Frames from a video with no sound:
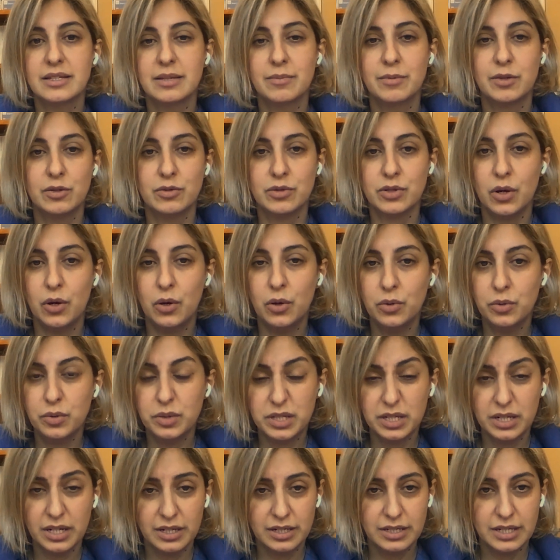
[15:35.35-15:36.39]
Some of those
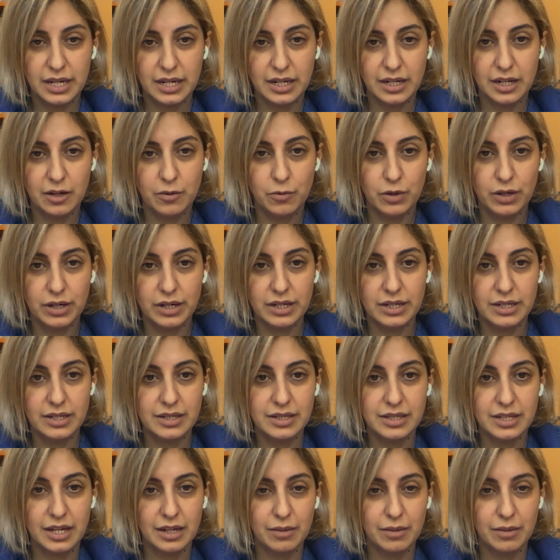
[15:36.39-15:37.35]
oat-containing ones